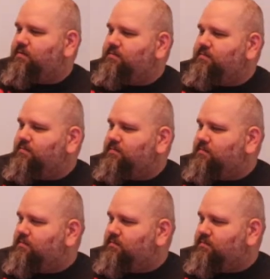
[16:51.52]

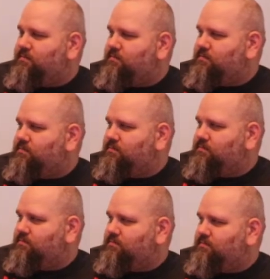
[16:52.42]

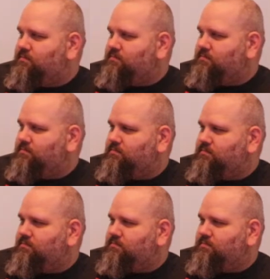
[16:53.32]

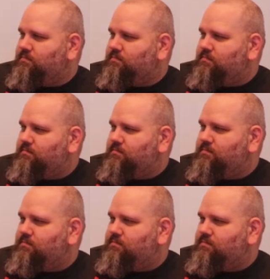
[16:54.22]

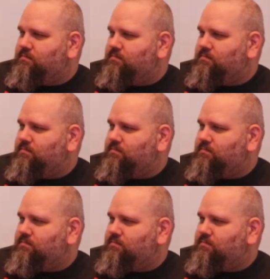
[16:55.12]
(silent)